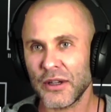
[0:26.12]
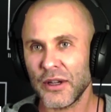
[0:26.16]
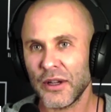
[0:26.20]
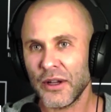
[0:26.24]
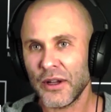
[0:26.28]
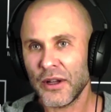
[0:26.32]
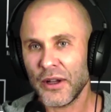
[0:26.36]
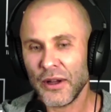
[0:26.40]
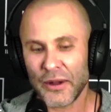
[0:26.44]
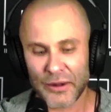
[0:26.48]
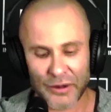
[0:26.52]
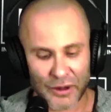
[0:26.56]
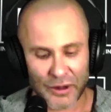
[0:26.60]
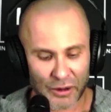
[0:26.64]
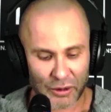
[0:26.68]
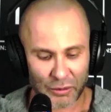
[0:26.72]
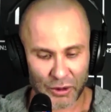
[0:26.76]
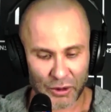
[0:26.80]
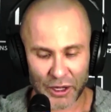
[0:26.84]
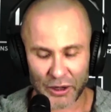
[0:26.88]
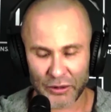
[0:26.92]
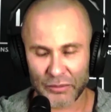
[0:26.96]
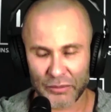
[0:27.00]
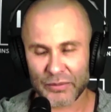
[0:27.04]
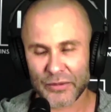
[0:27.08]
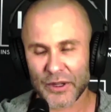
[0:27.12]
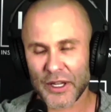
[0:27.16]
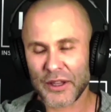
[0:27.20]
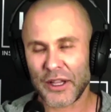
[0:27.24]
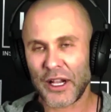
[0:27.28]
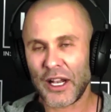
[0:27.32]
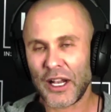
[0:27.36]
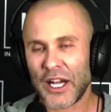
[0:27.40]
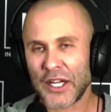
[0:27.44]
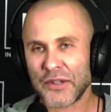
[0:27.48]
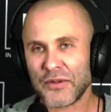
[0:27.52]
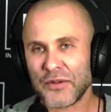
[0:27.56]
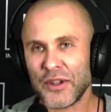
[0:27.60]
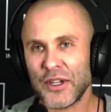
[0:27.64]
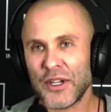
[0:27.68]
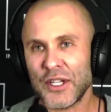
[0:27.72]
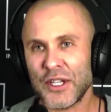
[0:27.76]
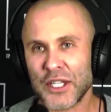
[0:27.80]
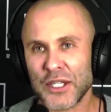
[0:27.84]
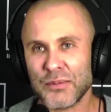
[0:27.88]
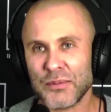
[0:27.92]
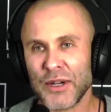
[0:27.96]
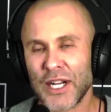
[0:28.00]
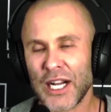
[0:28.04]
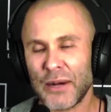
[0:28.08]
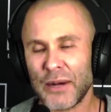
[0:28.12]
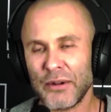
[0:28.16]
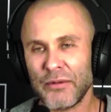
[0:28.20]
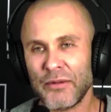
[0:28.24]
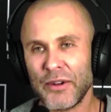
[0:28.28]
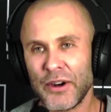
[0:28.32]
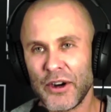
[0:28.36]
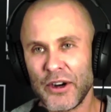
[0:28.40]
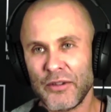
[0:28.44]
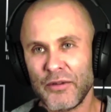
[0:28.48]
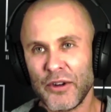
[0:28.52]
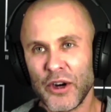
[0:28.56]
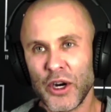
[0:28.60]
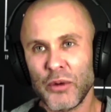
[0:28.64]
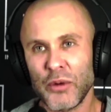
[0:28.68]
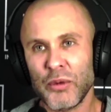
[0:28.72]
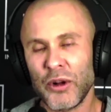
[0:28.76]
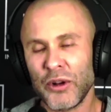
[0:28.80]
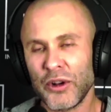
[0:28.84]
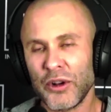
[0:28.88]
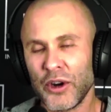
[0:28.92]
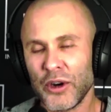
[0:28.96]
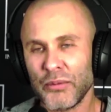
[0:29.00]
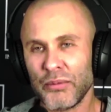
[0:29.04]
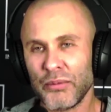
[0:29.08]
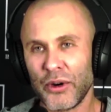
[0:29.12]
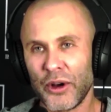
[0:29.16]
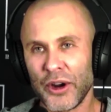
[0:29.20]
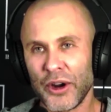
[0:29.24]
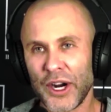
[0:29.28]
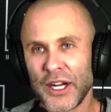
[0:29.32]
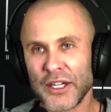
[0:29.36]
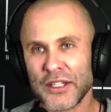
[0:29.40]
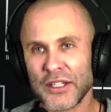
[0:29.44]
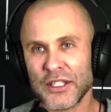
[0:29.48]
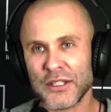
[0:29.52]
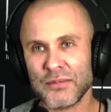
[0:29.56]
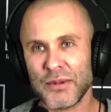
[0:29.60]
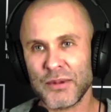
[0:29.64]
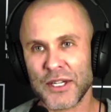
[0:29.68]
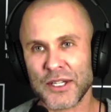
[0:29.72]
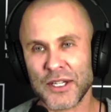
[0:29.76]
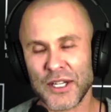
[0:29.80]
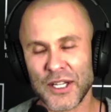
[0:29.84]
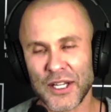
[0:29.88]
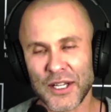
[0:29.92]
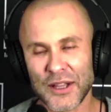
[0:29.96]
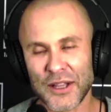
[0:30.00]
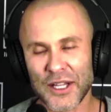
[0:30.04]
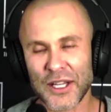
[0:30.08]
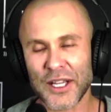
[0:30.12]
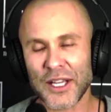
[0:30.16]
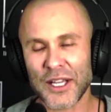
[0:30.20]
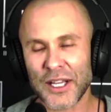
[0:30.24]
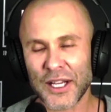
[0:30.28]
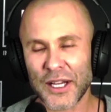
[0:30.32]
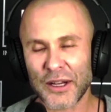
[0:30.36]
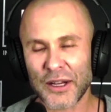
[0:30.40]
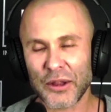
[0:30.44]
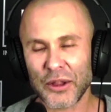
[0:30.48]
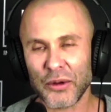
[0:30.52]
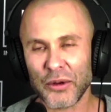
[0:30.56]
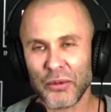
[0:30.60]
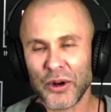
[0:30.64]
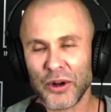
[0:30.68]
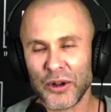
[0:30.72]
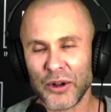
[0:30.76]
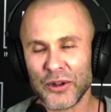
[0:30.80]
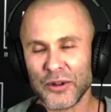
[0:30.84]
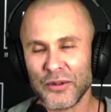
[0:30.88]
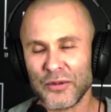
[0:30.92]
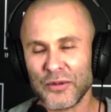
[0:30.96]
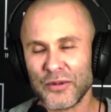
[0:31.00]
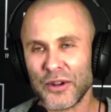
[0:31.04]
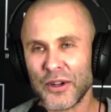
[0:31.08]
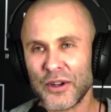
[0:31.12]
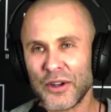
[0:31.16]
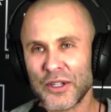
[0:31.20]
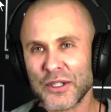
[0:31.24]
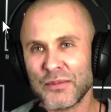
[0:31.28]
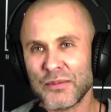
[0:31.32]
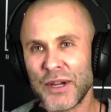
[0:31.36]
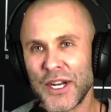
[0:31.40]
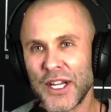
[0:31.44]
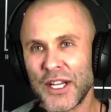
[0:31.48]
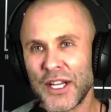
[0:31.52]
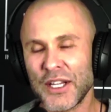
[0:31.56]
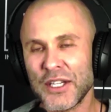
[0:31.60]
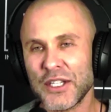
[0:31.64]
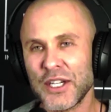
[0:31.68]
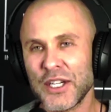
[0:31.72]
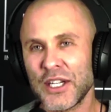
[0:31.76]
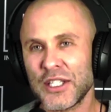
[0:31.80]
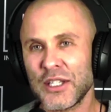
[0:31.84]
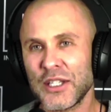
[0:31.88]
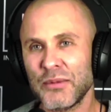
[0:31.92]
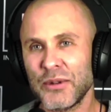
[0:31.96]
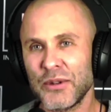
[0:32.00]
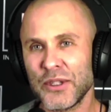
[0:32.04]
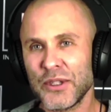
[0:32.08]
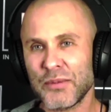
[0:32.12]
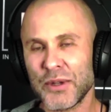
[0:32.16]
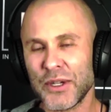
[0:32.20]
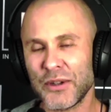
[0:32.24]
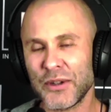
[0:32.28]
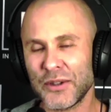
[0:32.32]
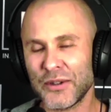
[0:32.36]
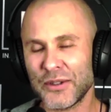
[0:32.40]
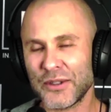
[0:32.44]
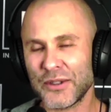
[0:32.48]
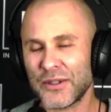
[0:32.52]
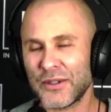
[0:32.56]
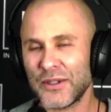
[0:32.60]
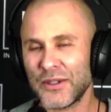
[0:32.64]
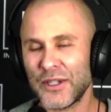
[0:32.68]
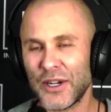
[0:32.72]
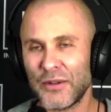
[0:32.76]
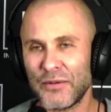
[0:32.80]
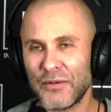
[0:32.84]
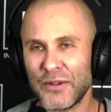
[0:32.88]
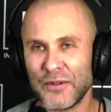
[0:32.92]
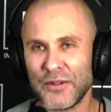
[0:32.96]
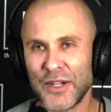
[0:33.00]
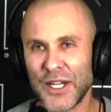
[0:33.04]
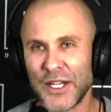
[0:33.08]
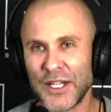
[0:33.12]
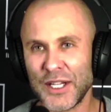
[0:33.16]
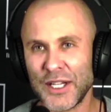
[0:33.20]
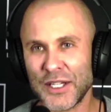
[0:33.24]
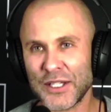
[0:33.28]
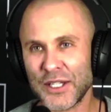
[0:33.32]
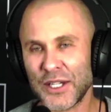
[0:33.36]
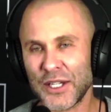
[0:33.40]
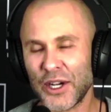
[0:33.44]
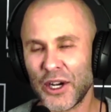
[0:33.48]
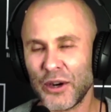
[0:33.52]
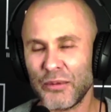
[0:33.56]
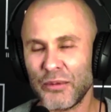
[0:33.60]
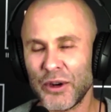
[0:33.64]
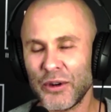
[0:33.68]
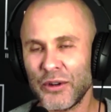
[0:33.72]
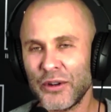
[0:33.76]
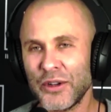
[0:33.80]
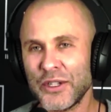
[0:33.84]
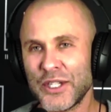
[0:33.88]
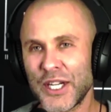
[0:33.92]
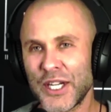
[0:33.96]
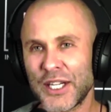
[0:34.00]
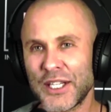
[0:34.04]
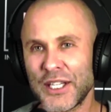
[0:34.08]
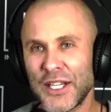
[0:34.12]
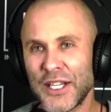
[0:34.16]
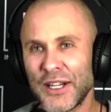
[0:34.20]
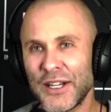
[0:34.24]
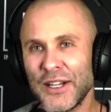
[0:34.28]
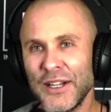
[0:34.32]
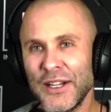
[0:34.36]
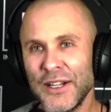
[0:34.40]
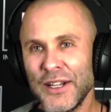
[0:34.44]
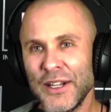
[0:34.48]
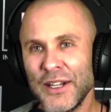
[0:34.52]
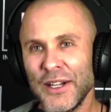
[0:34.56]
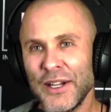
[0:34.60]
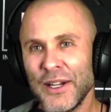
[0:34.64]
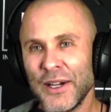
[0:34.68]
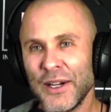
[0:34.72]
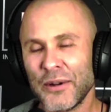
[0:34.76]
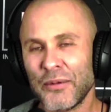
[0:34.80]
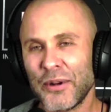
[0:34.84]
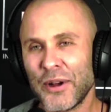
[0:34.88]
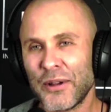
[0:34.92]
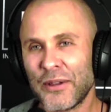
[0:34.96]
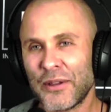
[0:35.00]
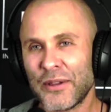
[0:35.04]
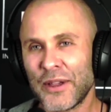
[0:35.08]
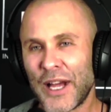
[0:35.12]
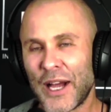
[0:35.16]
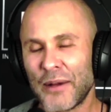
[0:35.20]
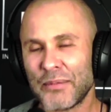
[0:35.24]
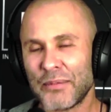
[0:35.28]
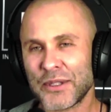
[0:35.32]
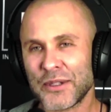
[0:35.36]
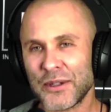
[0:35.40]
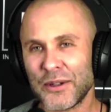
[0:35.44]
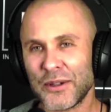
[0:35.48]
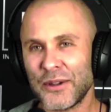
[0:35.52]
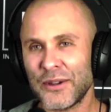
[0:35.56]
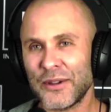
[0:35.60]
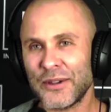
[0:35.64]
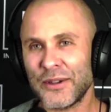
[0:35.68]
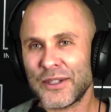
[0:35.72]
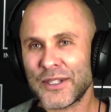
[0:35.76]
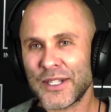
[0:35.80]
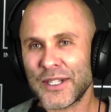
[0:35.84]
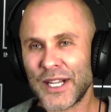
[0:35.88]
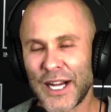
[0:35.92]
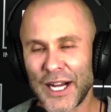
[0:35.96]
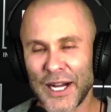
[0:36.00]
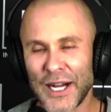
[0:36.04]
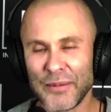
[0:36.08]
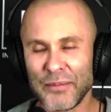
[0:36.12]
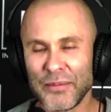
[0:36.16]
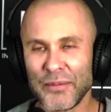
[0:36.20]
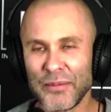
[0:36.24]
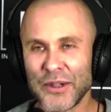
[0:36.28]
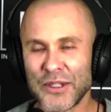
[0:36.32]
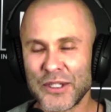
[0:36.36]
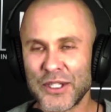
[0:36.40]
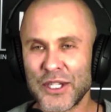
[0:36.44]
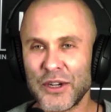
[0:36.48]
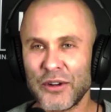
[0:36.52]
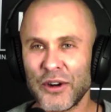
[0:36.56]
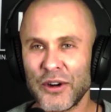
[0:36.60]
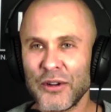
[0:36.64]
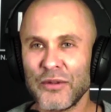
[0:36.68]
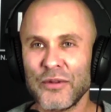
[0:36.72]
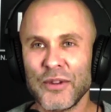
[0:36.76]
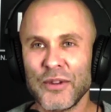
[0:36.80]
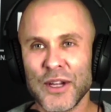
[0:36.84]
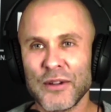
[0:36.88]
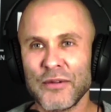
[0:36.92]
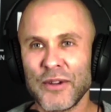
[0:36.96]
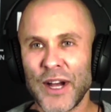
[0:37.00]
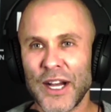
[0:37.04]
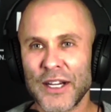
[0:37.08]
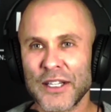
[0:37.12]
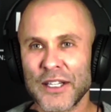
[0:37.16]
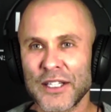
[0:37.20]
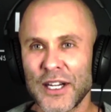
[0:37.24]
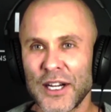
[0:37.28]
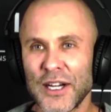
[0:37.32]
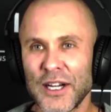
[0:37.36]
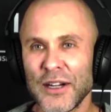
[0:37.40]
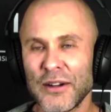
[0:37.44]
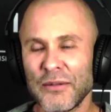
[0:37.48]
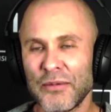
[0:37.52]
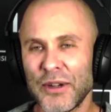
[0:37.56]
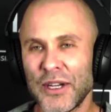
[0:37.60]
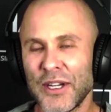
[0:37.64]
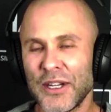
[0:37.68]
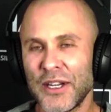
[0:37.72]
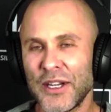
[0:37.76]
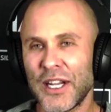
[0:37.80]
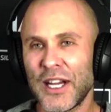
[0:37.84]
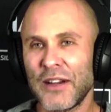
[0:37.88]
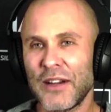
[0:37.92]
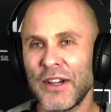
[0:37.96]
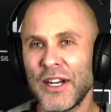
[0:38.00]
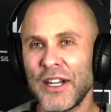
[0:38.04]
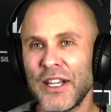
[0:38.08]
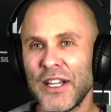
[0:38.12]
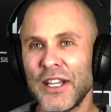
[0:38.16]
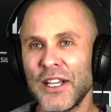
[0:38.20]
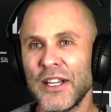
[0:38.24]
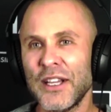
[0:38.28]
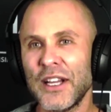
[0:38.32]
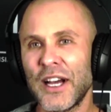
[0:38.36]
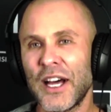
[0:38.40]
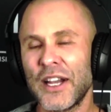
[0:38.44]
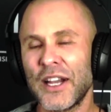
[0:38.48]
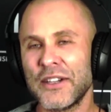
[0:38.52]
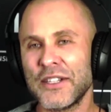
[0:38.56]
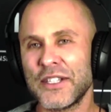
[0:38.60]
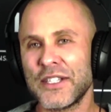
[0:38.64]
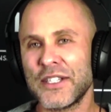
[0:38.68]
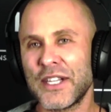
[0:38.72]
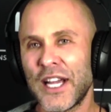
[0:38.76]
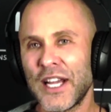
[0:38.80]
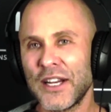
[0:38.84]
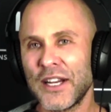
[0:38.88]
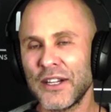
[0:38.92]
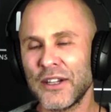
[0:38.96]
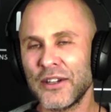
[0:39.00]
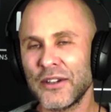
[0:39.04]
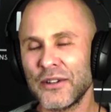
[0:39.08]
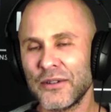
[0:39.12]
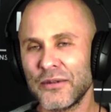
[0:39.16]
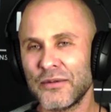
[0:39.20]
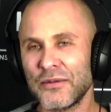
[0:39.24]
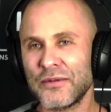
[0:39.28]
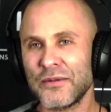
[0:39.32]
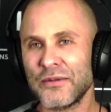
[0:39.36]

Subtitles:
in the last few years has become a very, very well-known product, especially in the world of cosmetic injectables, because, 15 years ago, we were injecting with absolute zero fear factor. We didn't have any understanding of,